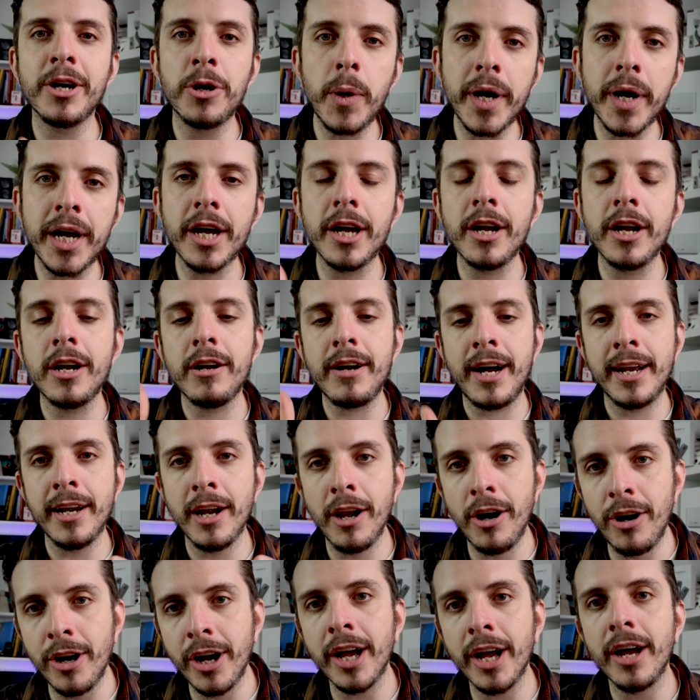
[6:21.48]
it quicker
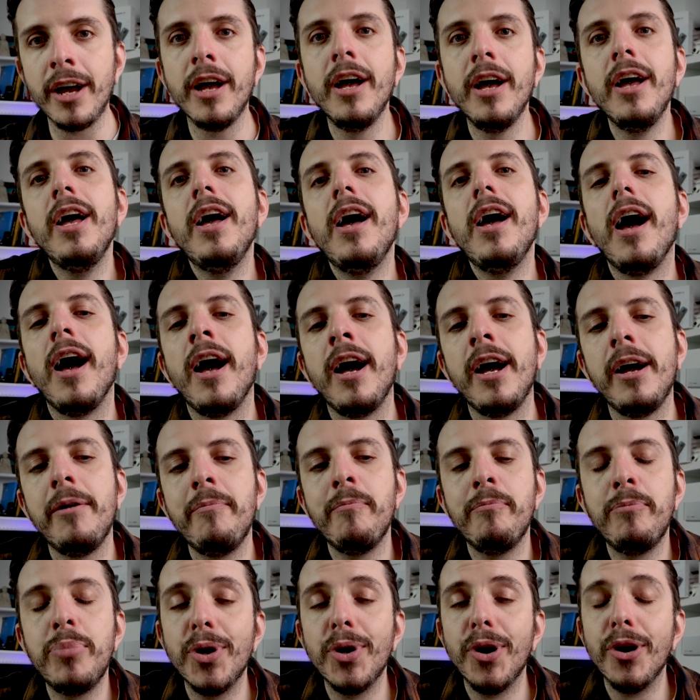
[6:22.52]
and longer.
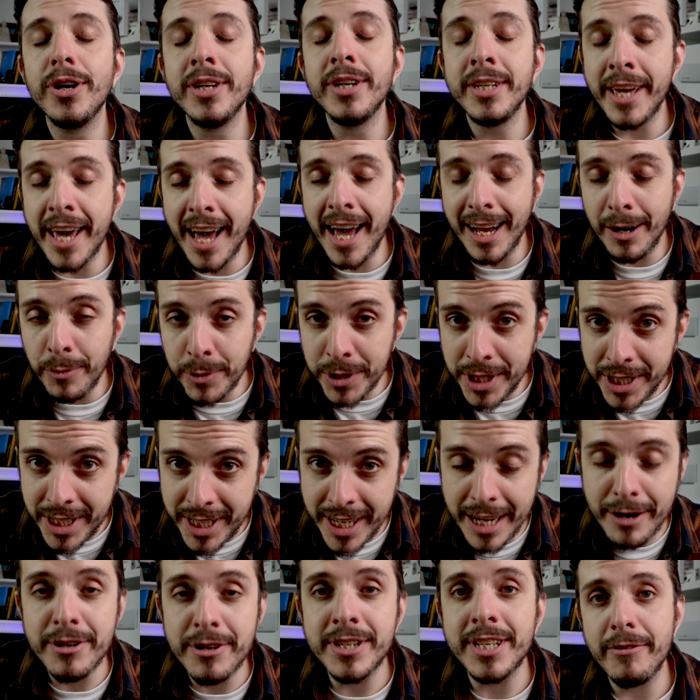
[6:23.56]
But I would
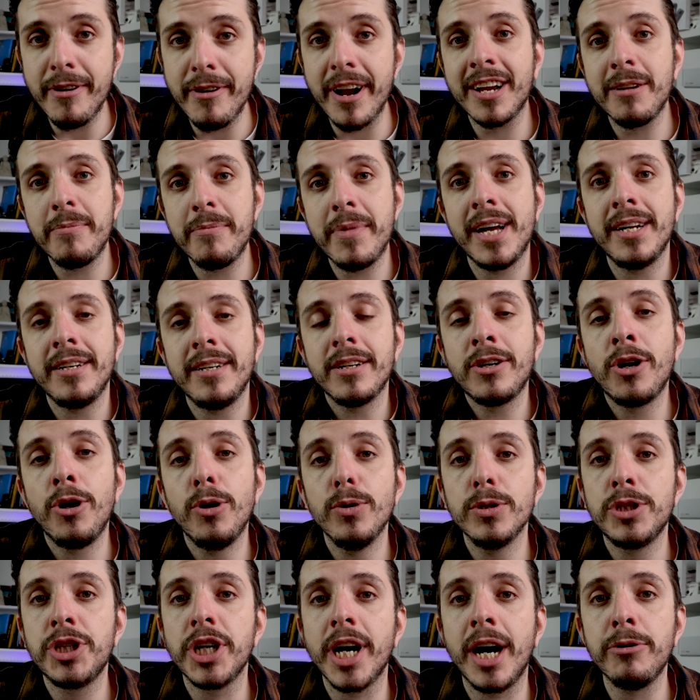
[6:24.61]
seriously recommend
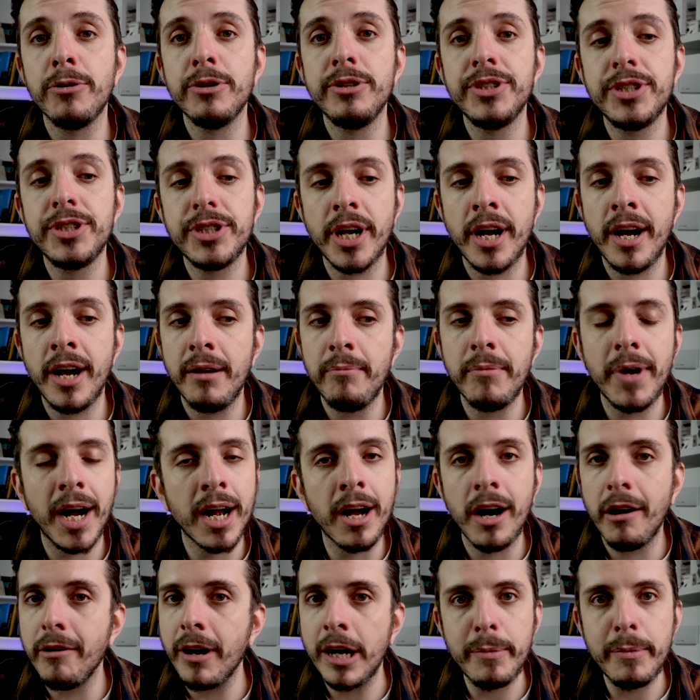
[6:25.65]
cold showers. I
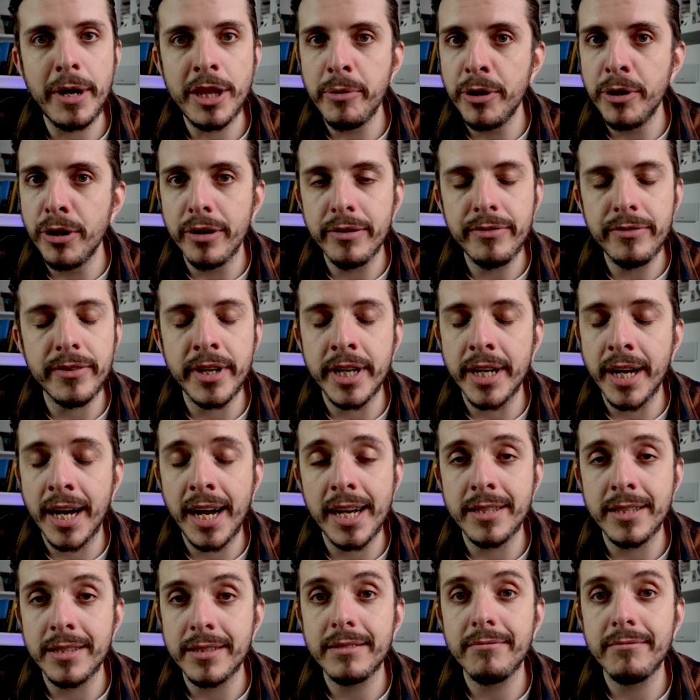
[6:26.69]
can't recommend them enough.
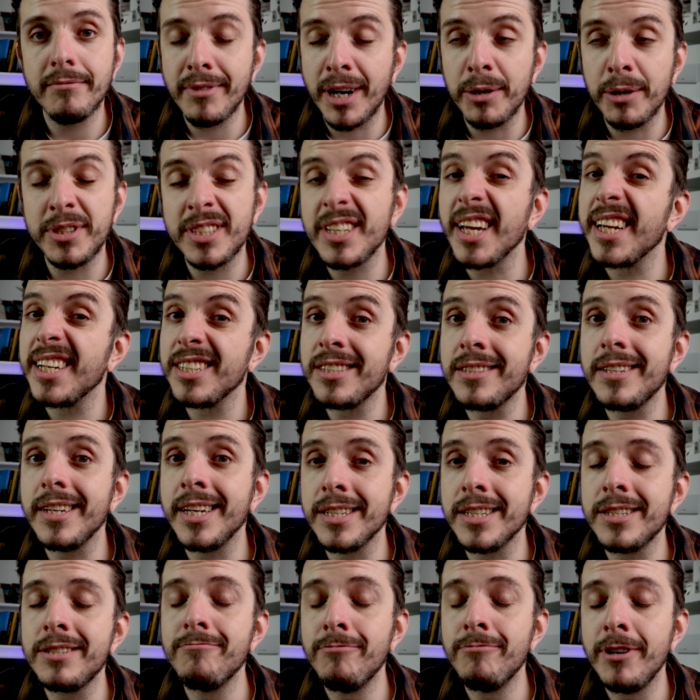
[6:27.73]

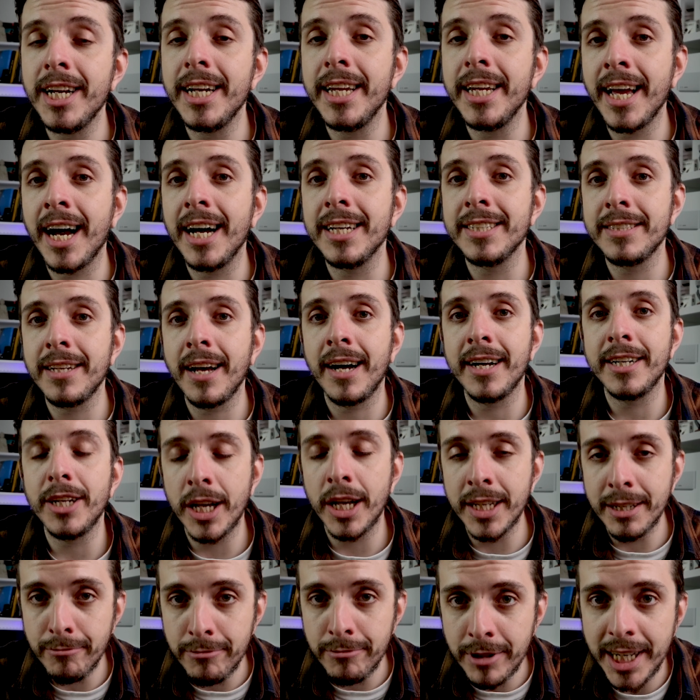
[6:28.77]
It's really has had
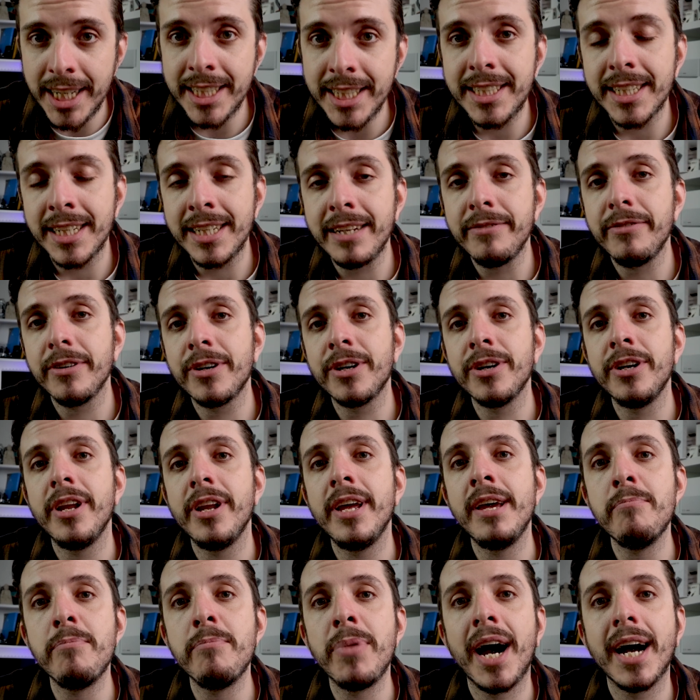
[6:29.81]
a really
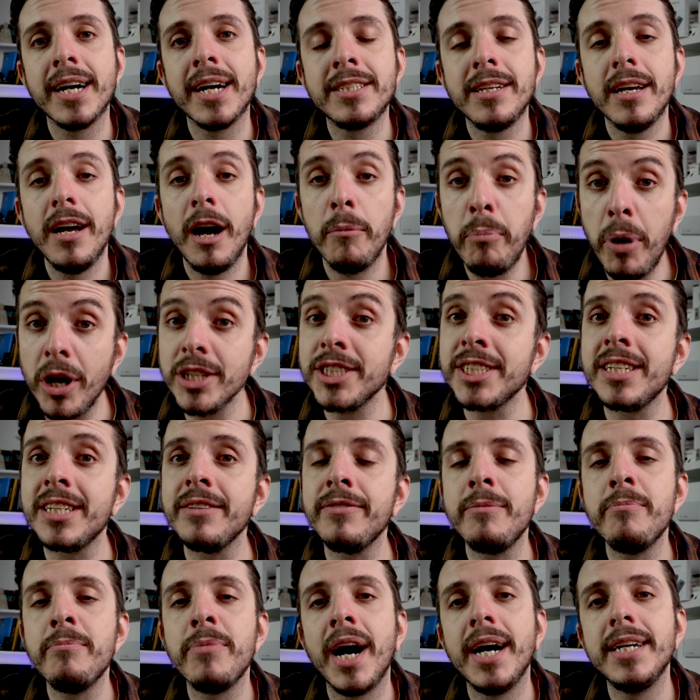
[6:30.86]
significant impact, a
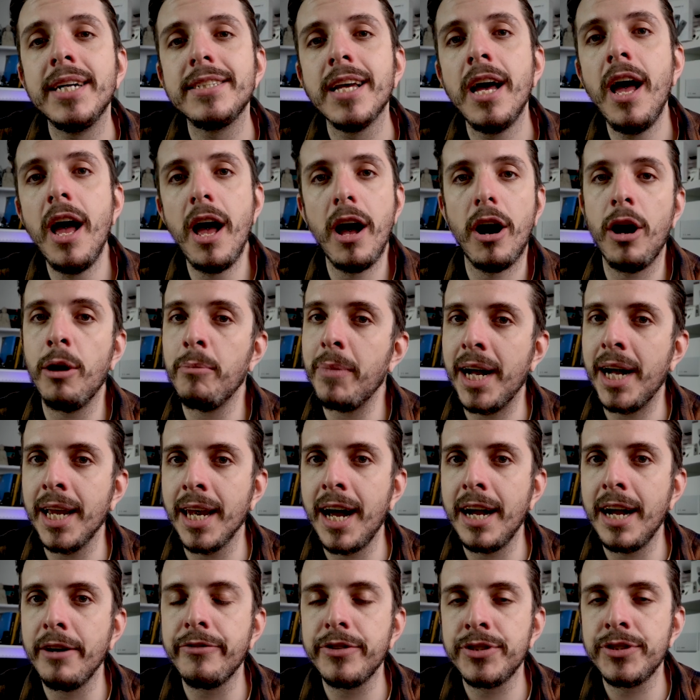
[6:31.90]
positive impact on my
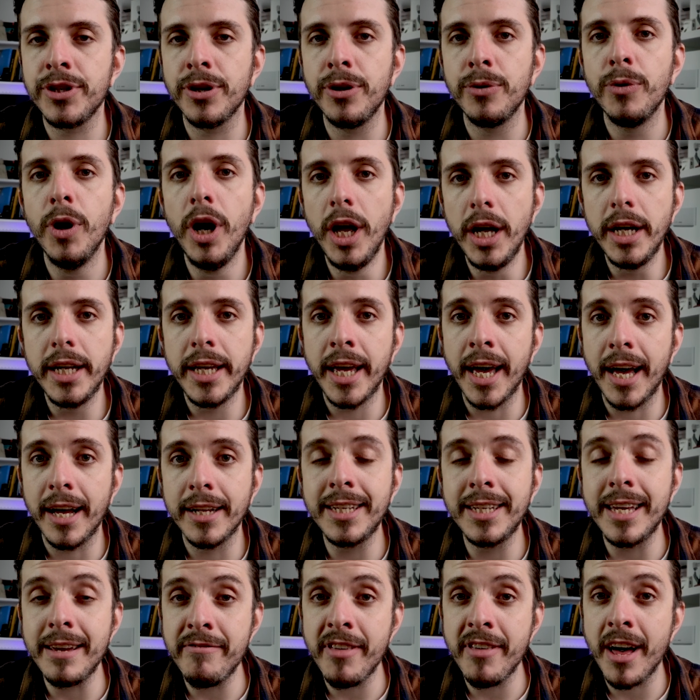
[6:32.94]
life. So
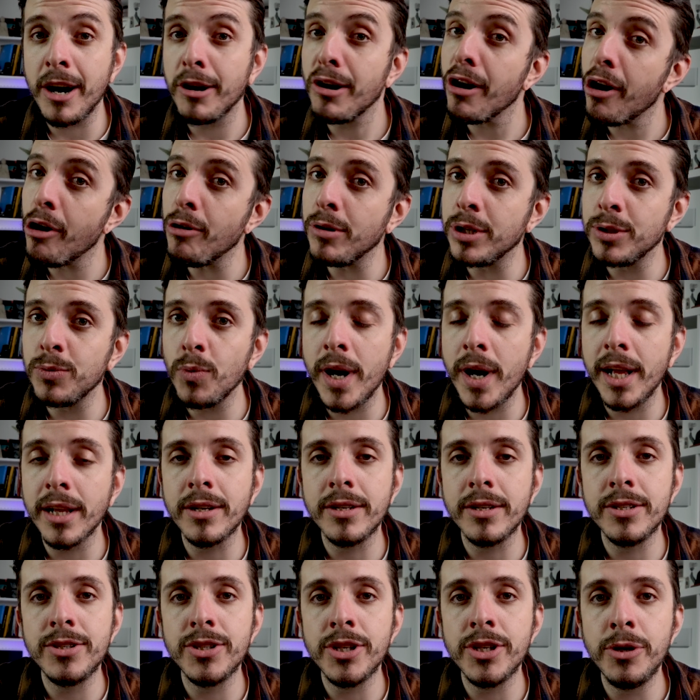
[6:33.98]
yeah, give that a go as well,
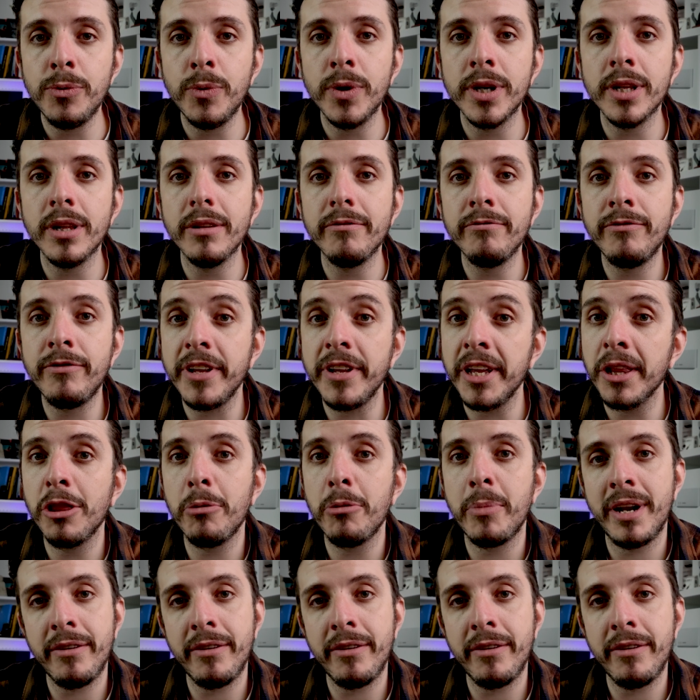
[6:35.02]
because you will feel the